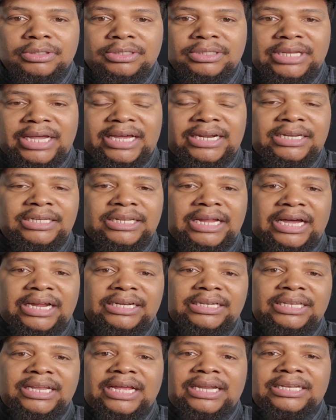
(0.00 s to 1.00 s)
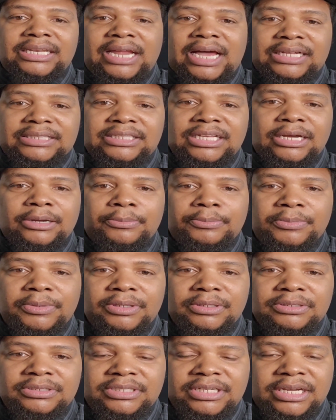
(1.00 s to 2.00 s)
Not locked up,
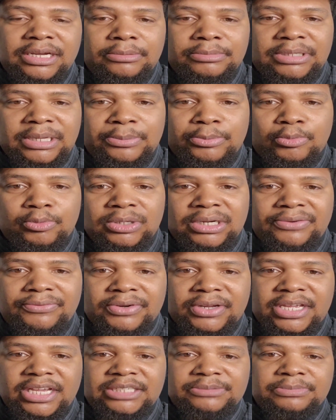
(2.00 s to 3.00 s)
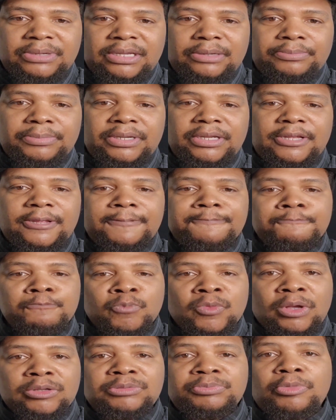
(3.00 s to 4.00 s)
jammed up, whatever the case may be.
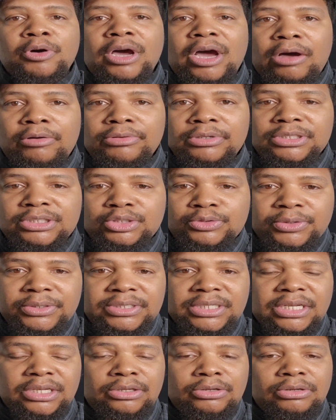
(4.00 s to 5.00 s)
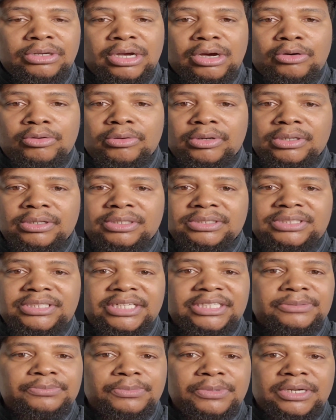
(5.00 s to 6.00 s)
I'm talking about out on the streets. Can you go
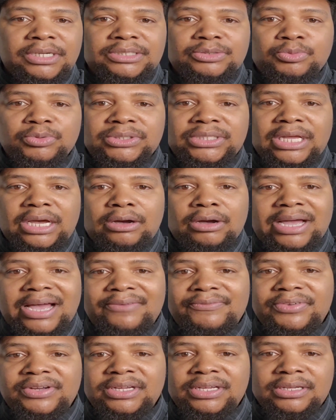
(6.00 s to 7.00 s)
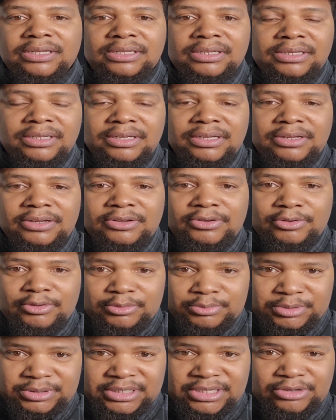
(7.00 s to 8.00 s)
6 months without having it? You know what
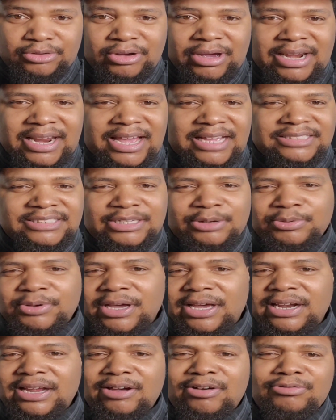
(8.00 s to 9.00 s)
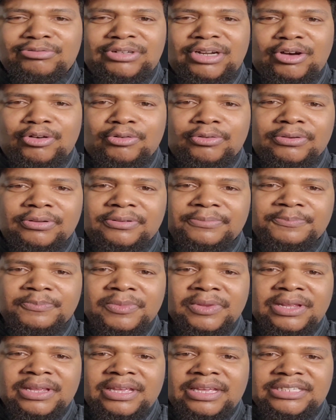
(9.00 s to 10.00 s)
I'm saying? You got to have some kind. I don't know.
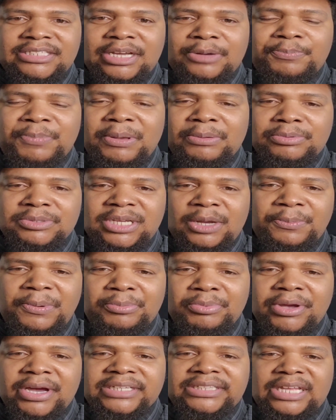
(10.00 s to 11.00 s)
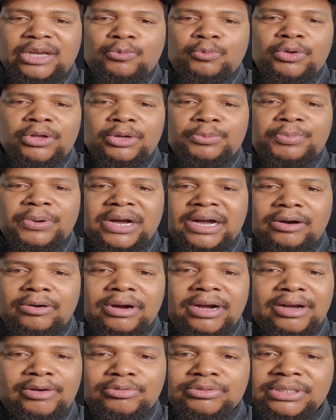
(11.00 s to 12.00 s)
Some people got that willpower.
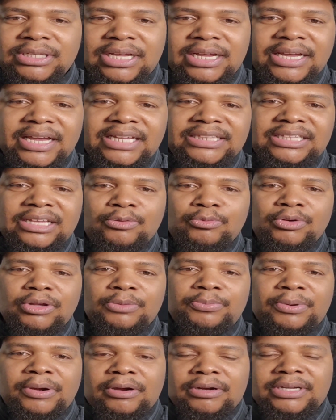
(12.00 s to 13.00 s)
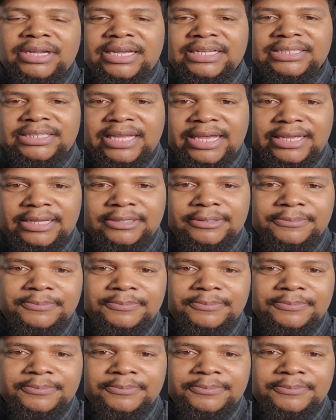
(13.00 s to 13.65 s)
I don't think I got that willpower like that.